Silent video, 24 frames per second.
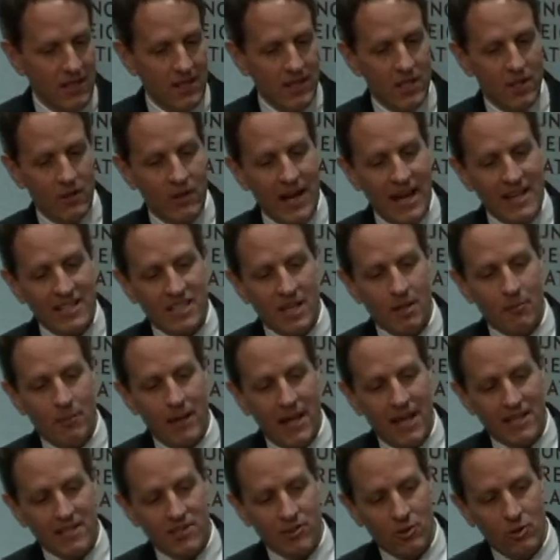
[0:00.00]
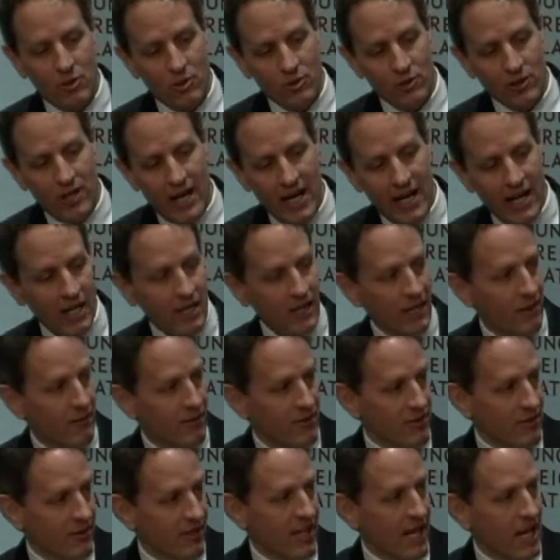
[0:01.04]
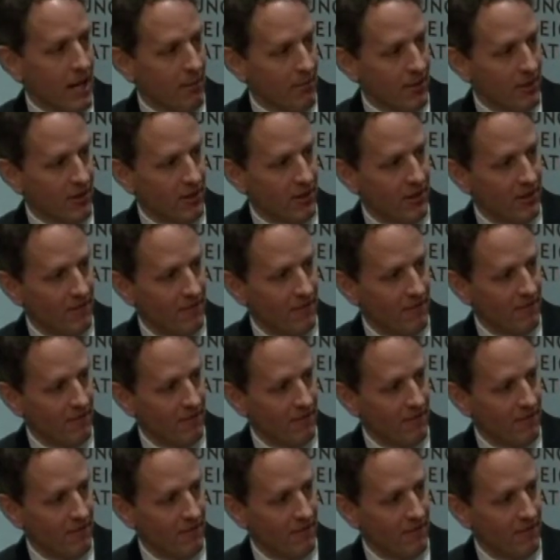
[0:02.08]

they're asking banks to hold higher levels of capital